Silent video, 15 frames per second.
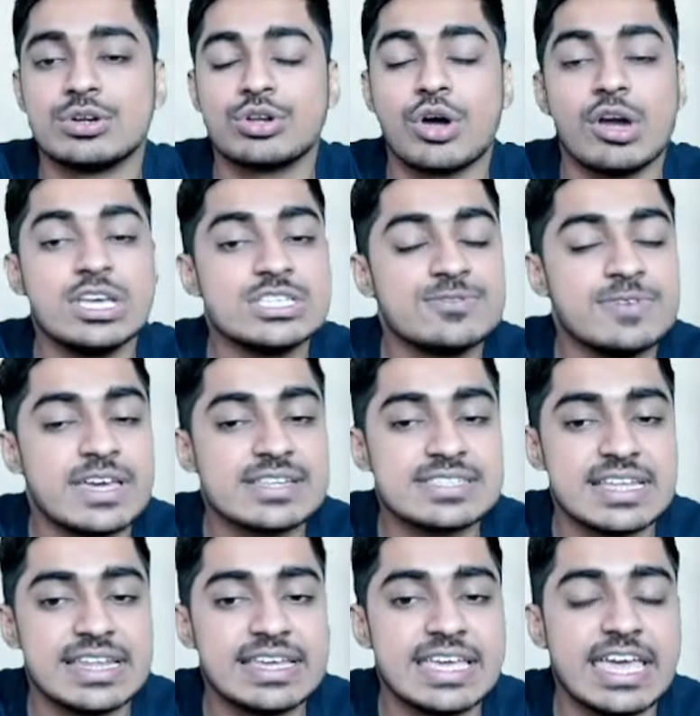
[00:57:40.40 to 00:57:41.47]
toys we are
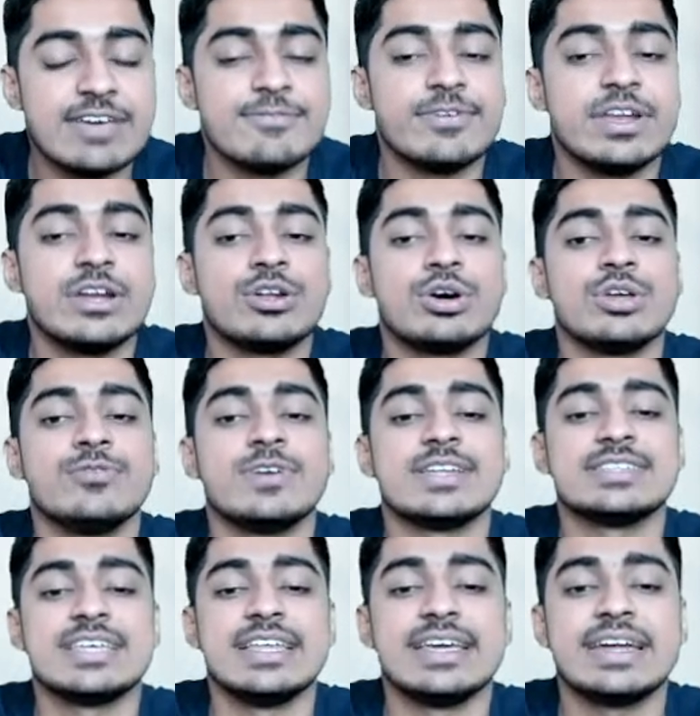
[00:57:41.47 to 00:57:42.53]
selling. Every toy we are
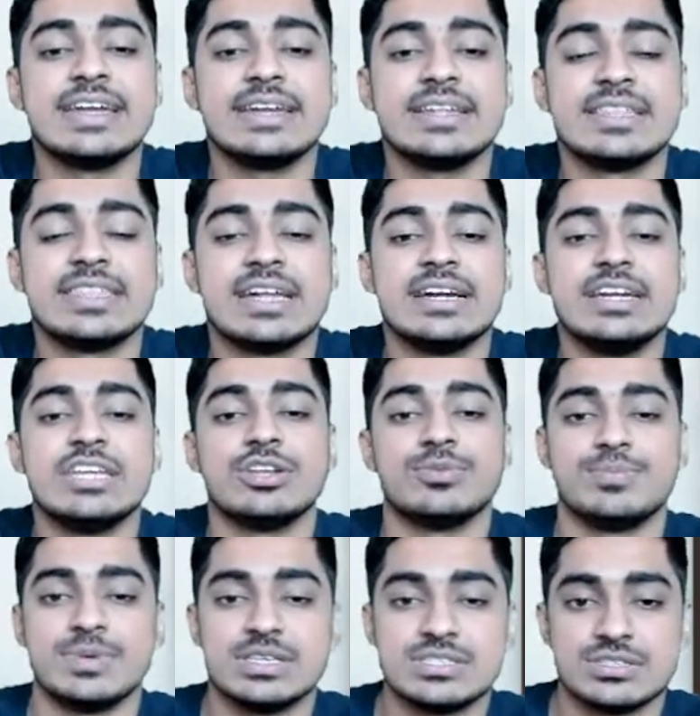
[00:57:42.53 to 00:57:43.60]
selling at 30
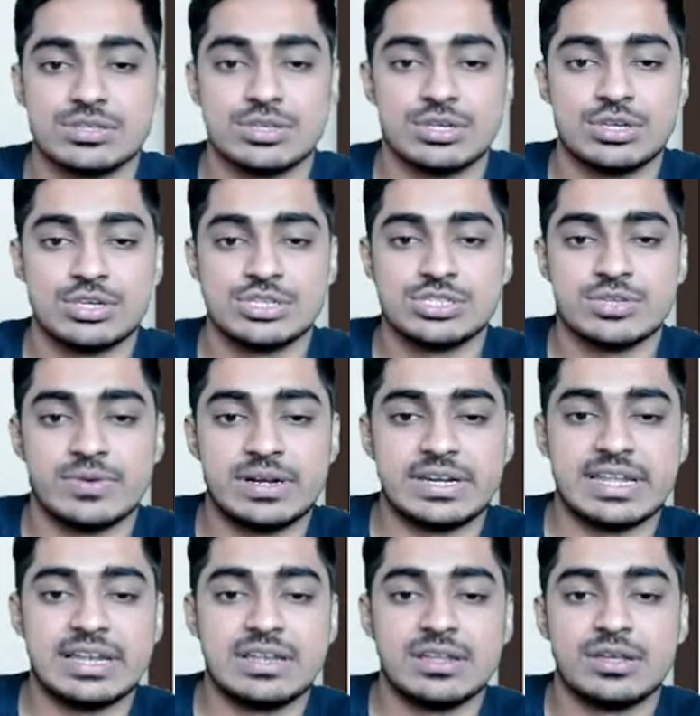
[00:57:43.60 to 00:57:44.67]
rupees. We will
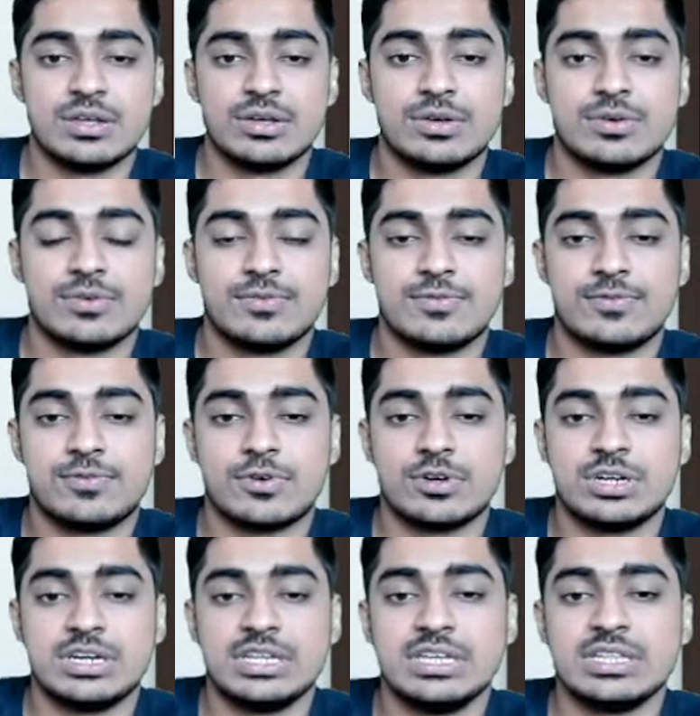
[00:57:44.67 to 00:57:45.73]
tell
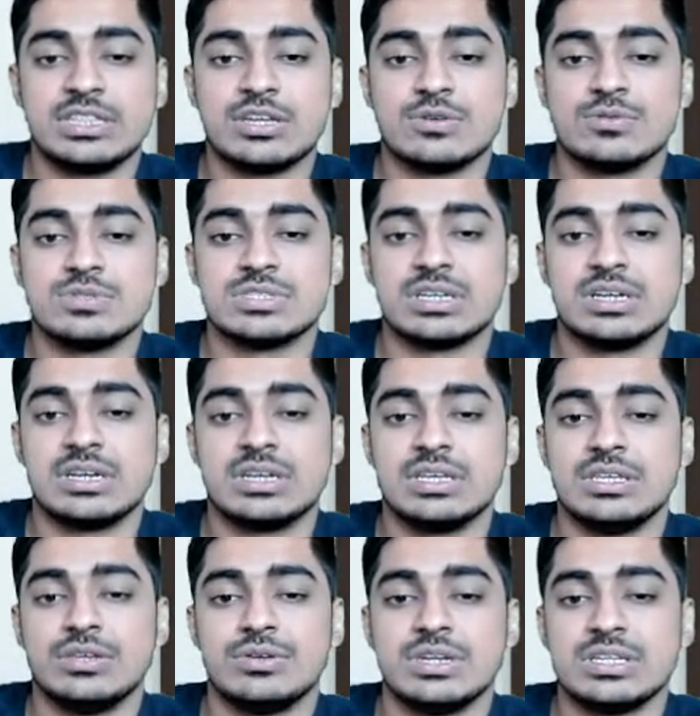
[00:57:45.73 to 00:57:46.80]
40,000
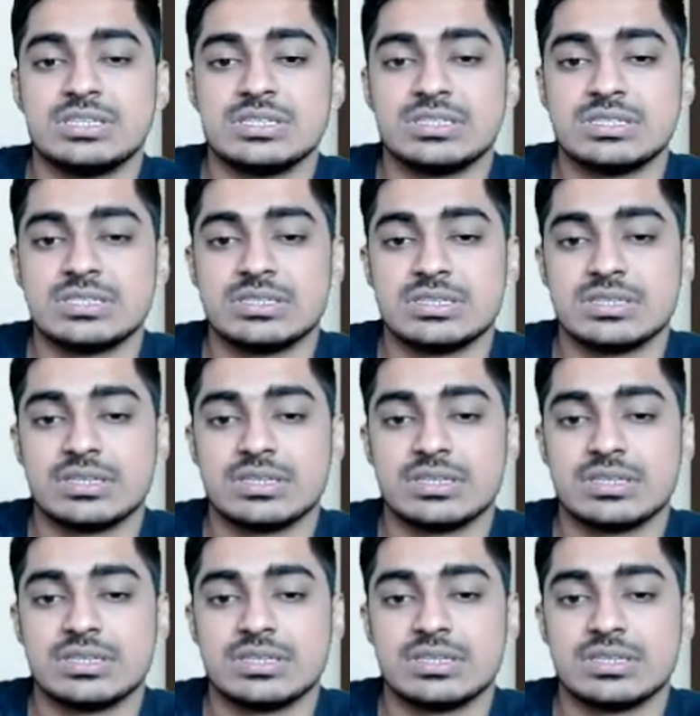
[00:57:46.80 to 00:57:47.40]
units